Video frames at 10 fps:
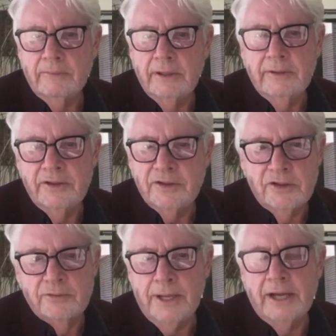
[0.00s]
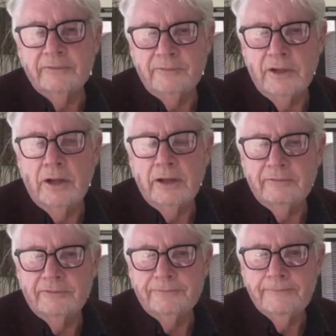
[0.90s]
This is part of life.
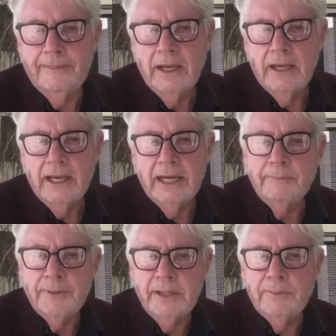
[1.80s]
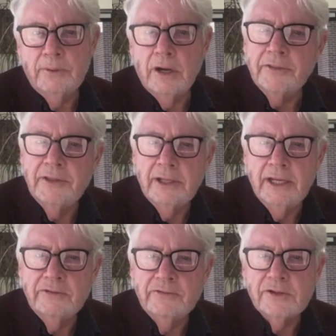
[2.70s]
And people, I think,
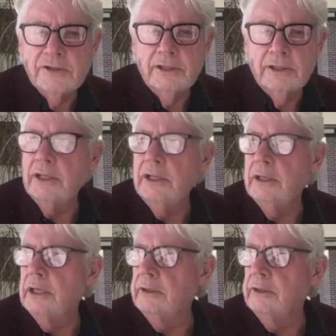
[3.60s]
interestingly, I